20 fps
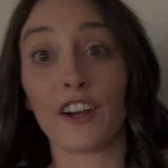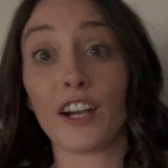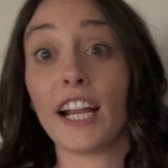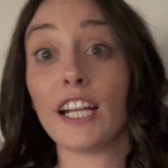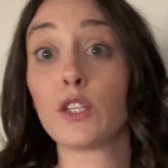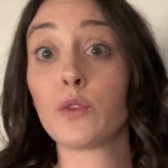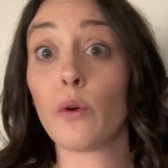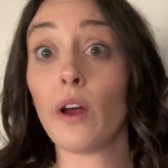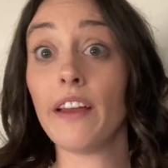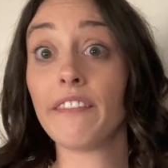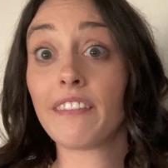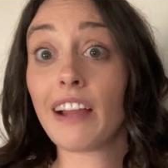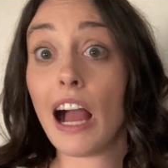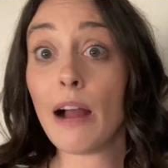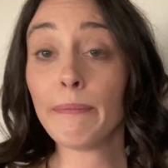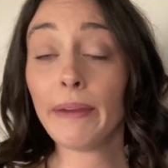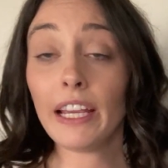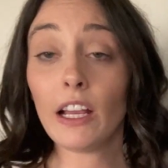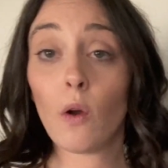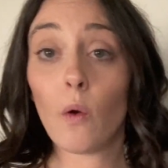right, so I've
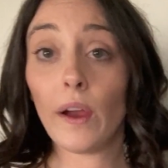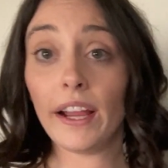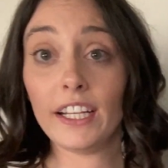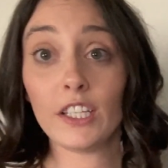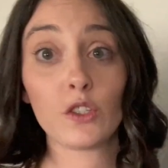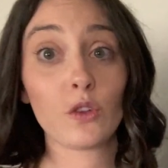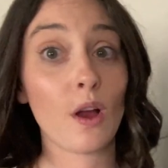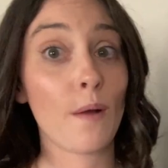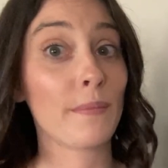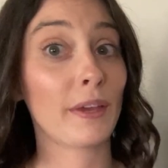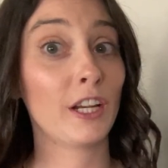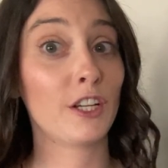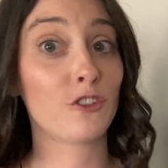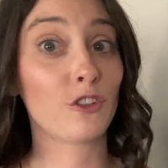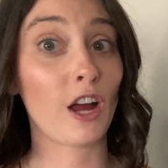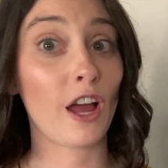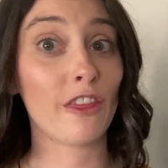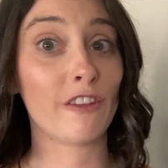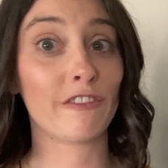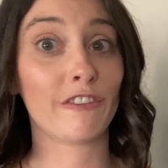got my coins, so I'm going to
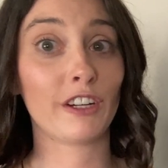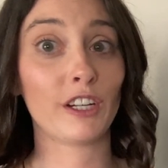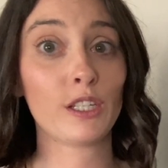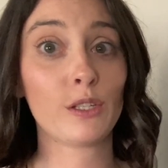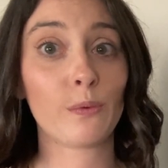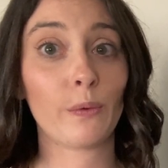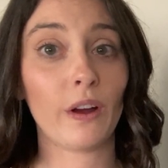draw the first